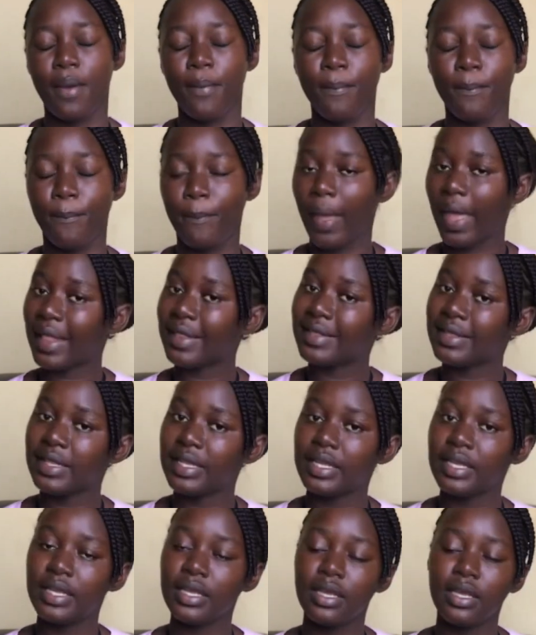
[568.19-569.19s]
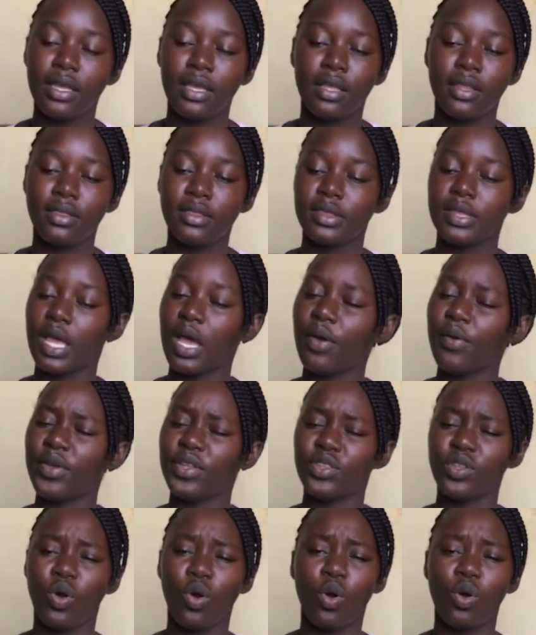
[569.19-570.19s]
badly now and
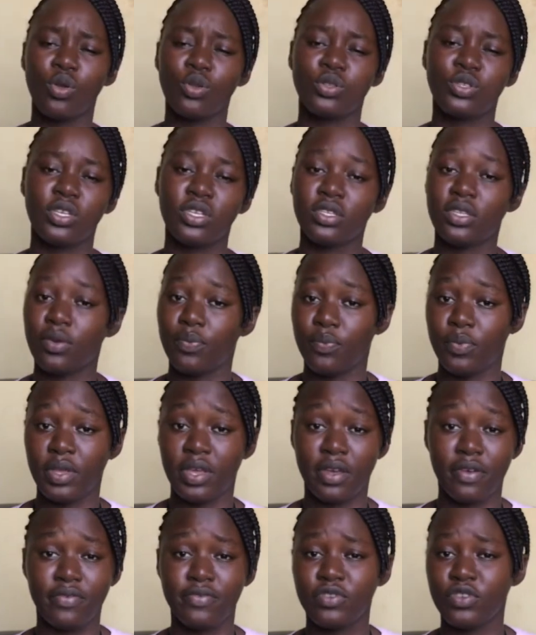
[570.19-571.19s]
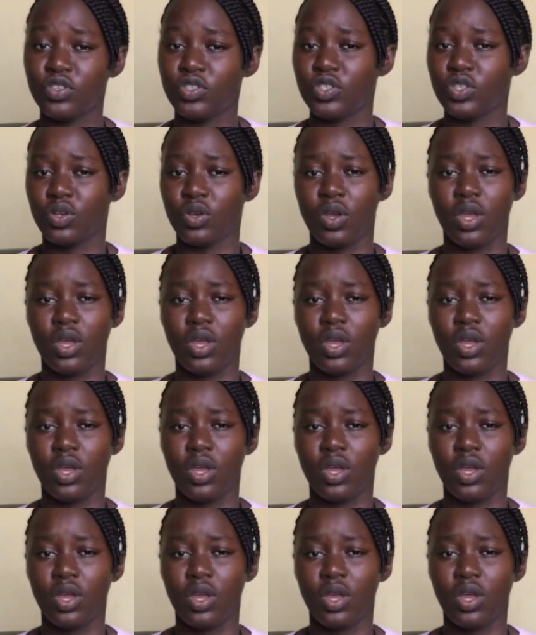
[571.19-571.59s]
also in the near future.